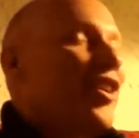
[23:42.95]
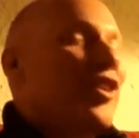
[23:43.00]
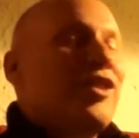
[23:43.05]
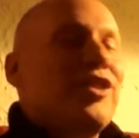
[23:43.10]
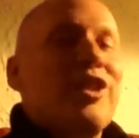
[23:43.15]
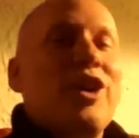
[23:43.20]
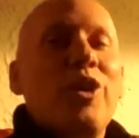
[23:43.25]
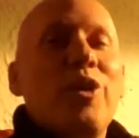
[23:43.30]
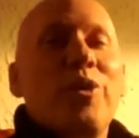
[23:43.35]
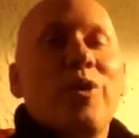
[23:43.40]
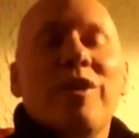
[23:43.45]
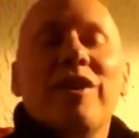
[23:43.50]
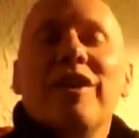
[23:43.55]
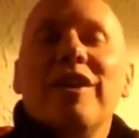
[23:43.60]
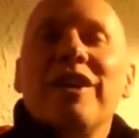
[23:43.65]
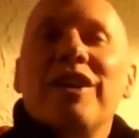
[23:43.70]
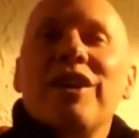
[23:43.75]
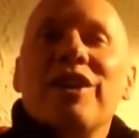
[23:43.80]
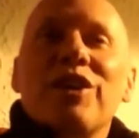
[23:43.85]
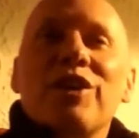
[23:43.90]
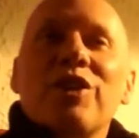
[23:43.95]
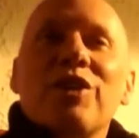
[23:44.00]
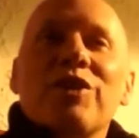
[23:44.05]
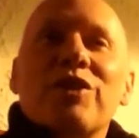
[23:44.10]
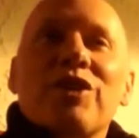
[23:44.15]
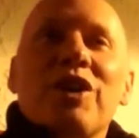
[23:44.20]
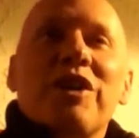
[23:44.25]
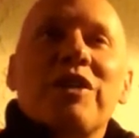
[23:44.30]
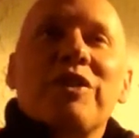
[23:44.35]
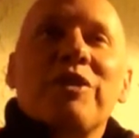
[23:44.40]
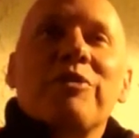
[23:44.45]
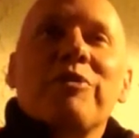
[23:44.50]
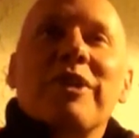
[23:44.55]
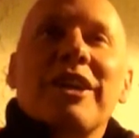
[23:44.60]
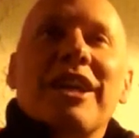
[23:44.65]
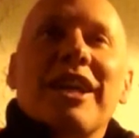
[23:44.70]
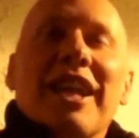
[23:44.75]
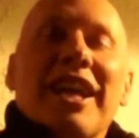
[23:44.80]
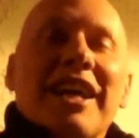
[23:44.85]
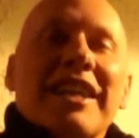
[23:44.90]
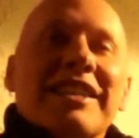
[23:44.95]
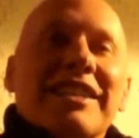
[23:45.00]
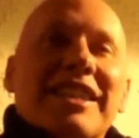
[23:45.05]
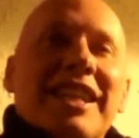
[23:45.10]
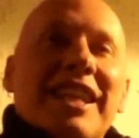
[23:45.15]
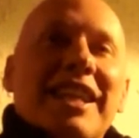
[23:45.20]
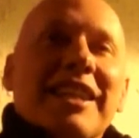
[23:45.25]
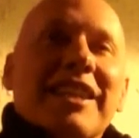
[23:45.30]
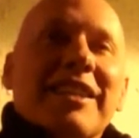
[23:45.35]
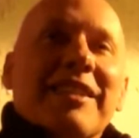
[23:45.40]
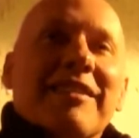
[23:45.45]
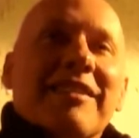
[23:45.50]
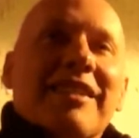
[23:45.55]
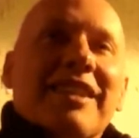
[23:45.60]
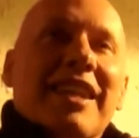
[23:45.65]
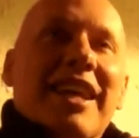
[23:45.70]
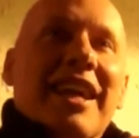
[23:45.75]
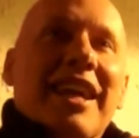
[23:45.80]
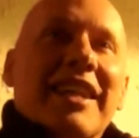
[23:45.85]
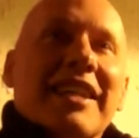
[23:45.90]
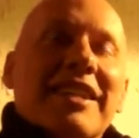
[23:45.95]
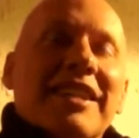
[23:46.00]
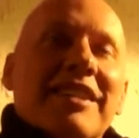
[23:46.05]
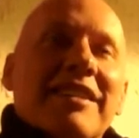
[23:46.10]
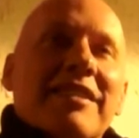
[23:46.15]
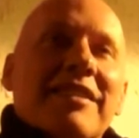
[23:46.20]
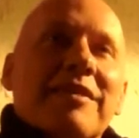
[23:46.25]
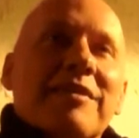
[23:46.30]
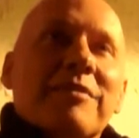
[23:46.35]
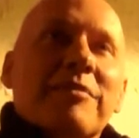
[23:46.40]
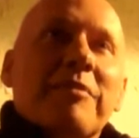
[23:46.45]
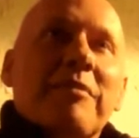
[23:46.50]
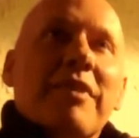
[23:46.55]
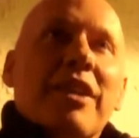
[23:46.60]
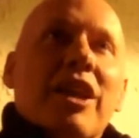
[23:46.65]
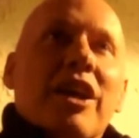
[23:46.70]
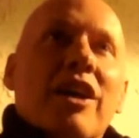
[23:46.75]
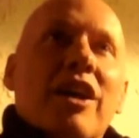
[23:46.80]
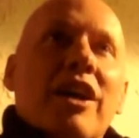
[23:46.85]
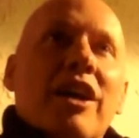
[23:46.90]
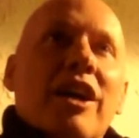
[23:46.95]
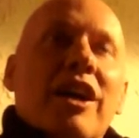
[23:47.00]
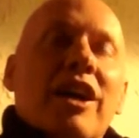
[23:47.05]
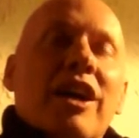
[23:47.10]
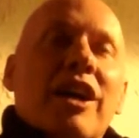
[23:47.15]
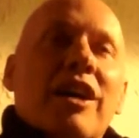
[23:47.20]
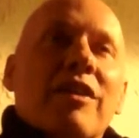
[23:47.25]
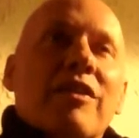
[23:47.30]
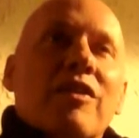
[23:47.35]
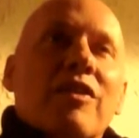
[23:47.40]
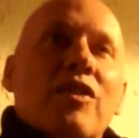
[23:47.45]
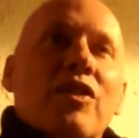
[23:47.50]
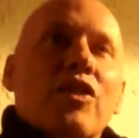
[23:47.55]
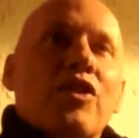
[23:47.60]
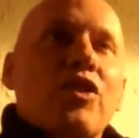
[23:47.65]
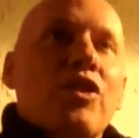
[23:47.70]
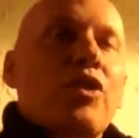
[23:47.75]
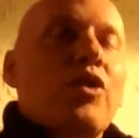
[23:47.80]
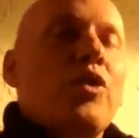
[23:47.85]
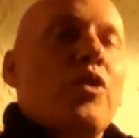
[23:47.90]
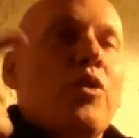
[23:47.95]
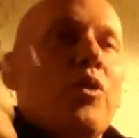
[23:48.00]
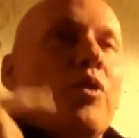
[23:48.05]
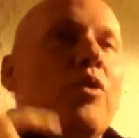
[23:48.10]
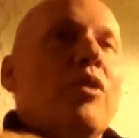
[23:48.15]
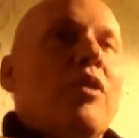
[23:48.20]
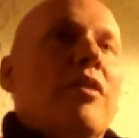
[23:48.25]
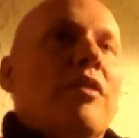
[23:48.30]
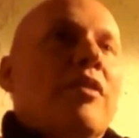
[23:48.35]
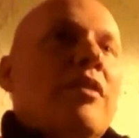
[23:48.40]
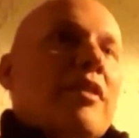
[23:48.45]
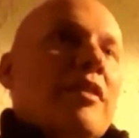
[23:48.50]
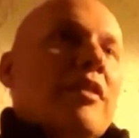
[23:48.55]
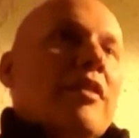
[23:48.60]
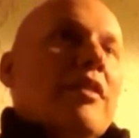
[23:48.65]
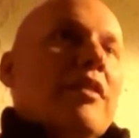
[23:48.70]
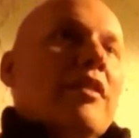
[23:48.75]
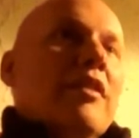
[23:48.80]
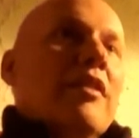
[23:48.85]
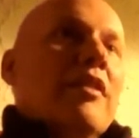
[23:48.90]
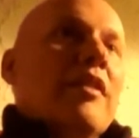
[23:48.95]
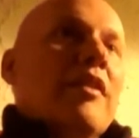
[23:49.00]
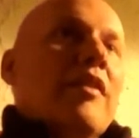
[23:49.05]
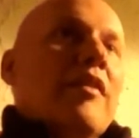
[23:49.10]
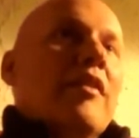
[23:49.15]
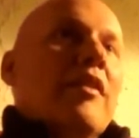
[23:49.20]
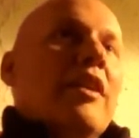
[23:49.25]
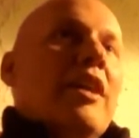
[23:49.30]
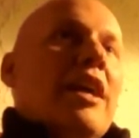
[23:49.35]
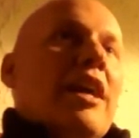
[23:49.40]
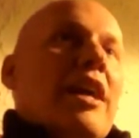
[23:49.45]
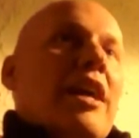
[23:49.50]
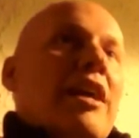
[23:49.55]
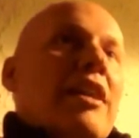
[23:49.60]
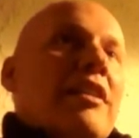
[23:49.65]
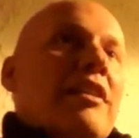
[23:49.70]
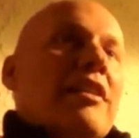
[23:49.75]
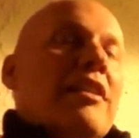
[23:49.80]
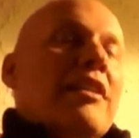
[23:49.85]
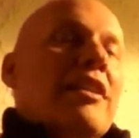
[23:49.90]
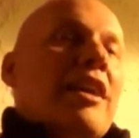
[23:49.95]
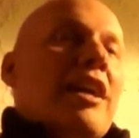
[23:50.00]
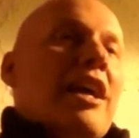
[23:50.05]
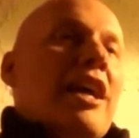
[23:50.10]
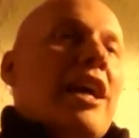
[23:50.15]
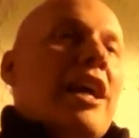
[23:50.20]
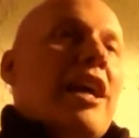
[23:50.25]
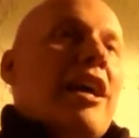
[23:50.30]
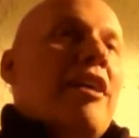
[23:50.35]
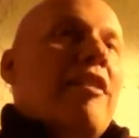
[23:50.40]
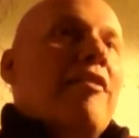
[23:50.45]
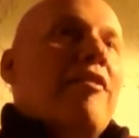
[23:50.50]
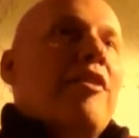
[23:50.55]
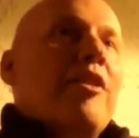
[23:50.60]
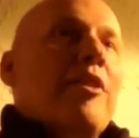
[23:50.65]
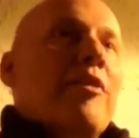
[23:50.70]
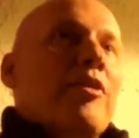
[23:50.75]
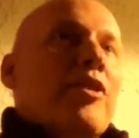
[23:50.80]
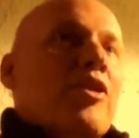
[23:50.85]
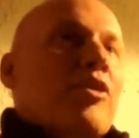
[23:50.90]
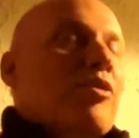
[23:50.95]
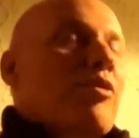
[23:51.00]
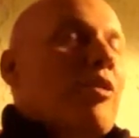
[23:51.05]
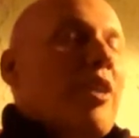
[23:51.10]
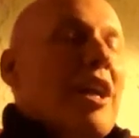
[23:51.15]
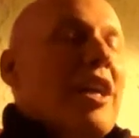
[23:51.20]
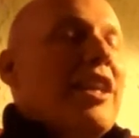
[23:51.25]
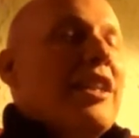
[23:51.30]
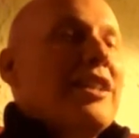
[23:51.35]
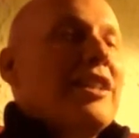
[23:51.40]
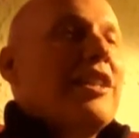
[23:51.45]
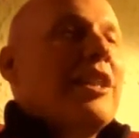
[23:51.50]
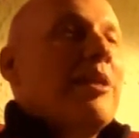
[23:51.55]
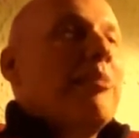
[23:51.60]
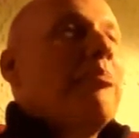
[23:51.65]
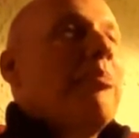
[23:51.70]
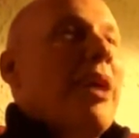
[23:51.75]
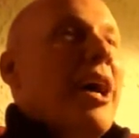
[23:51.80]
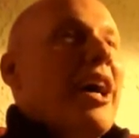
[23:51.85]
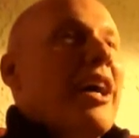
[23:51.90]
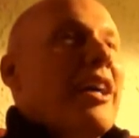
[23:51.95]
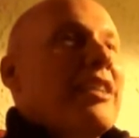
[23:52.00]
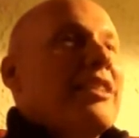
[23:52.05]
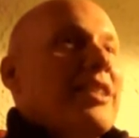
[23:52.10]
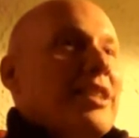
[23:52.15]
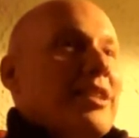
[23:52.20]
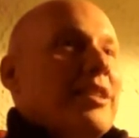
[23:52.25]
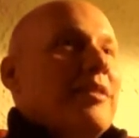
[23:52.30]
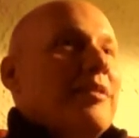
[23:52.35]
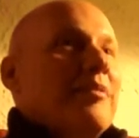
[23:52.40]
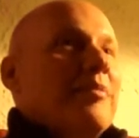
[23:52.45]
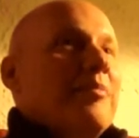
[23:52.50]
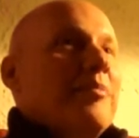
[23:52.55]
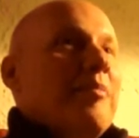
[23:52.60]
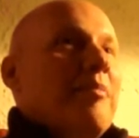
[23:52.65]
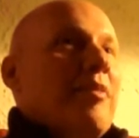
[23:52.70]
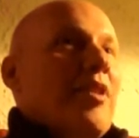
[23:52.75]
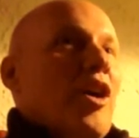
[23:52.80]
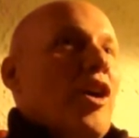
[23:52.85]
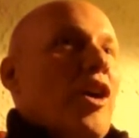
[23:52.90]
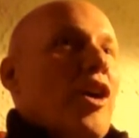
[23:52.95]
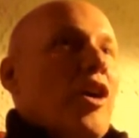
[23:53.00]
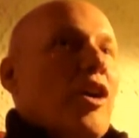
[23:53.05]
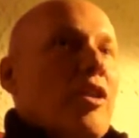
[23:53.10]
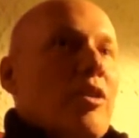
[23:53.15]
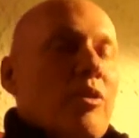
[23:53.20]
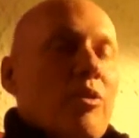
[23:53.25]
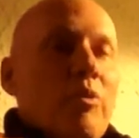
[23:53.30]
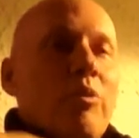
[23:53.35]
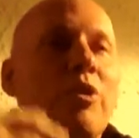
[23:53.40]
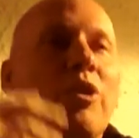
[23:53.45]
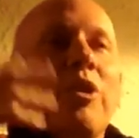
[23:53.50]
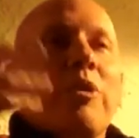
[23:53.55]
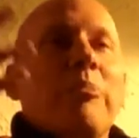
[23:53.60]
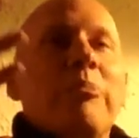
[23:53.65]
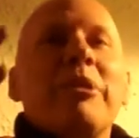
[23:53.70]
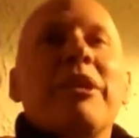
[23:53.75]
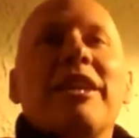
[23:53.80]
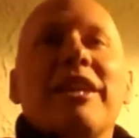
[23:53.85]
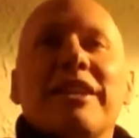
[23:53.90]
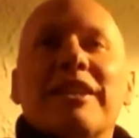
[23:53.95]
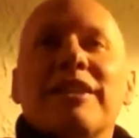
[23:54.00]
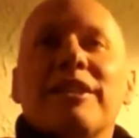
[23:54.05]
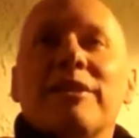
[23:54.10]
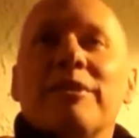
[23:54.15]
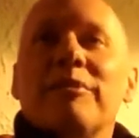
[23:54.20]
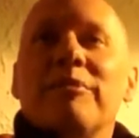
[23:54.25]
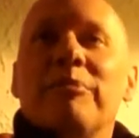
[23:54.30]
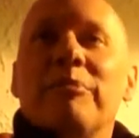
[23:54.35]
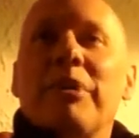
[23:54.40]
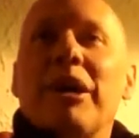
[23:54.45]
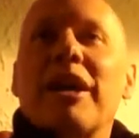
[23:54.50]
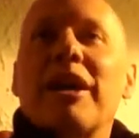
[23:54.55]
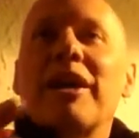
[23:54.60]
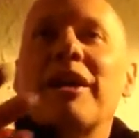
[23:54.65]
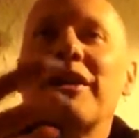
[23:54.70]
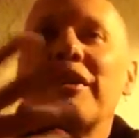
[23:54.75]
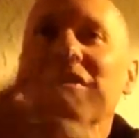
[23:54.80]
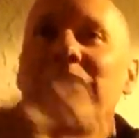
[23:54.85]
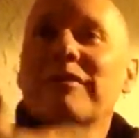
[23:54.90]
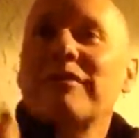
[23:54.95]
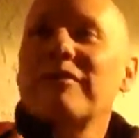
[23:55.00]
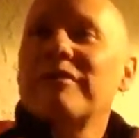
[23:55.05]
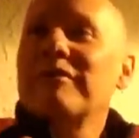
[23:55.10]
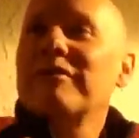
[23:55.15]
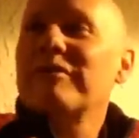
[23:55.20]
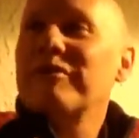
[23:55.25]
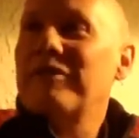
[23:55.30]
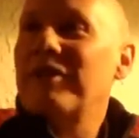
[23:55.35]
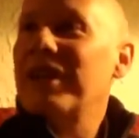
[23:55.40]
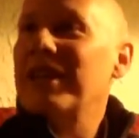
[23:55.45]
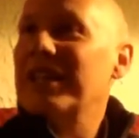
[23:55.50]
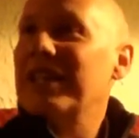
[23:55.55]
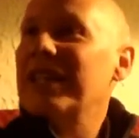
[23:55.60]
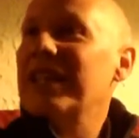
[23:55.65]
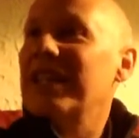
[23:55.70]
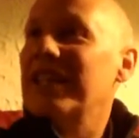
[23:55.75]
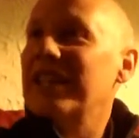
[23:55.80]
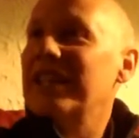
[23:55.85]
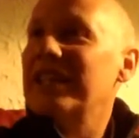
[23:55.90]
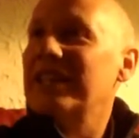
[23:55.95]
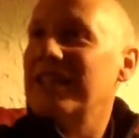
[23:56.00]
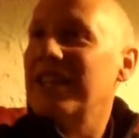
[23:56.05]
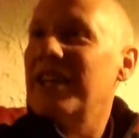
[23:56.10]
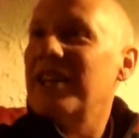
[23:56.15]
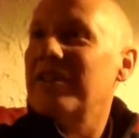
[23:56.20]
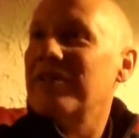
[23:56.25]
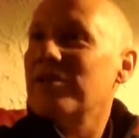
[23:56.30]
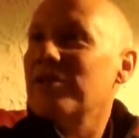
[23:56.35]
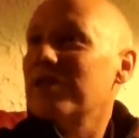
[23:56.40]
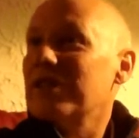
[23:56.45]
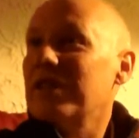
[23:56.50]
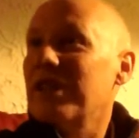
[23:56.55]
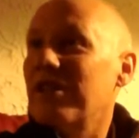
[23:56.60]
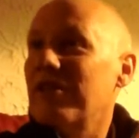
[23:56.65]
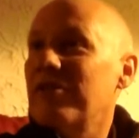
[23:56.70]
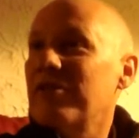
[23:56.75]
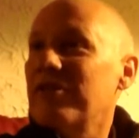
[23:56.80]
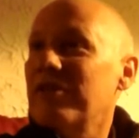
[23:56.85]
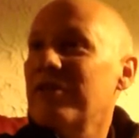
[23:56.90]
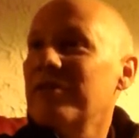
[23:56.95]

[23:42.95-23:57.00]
So you start to realize that that uh, you can have the greatest impact on world peace by finding it inside of yourself.